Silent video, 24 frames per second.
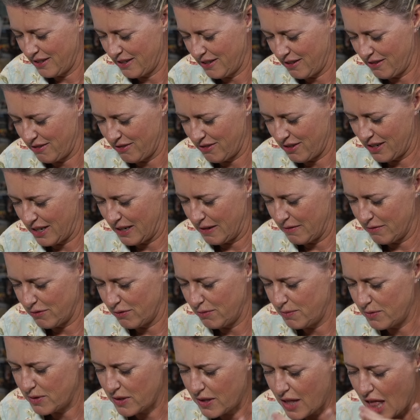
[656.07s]
right,
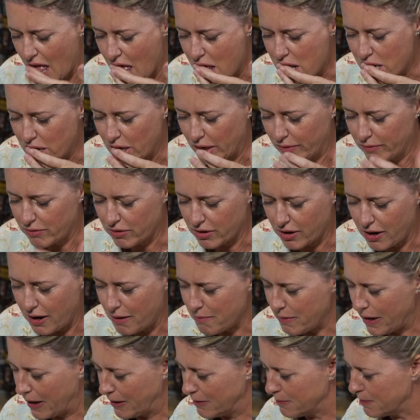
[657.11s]
oops, forgot
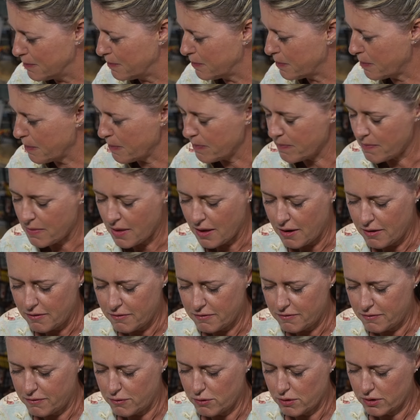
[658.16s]
my
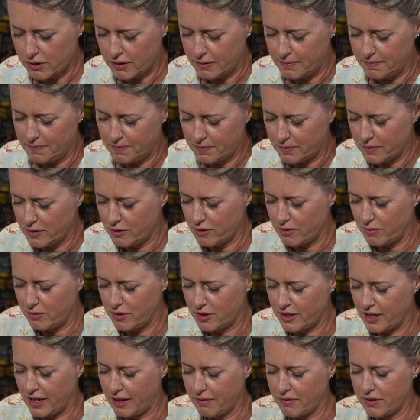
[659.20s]
fork, so I'm
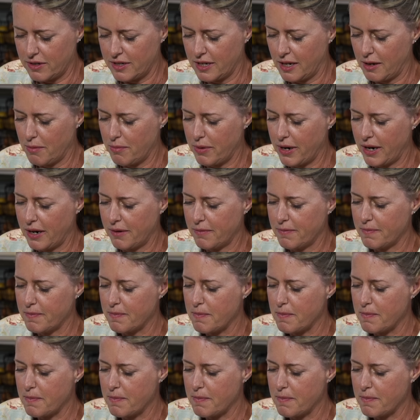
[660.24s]
just gonna have to take a bite